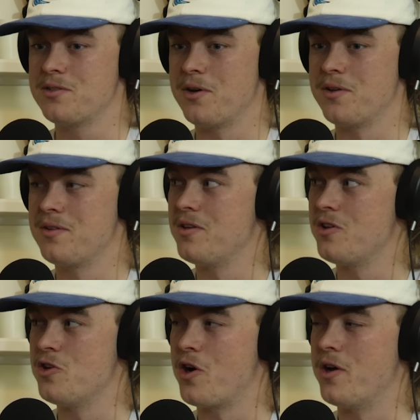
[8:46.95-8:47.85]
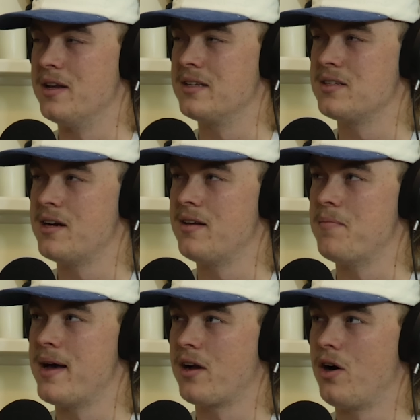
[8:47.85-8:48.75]
so you don't necessarily
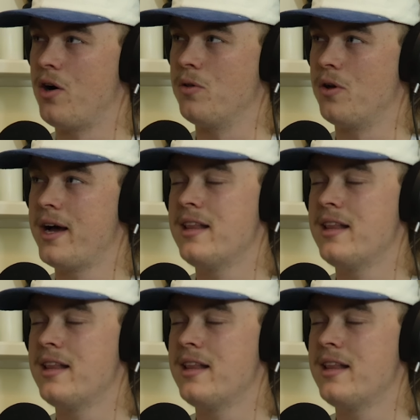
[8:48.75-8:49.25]
make a whole lot.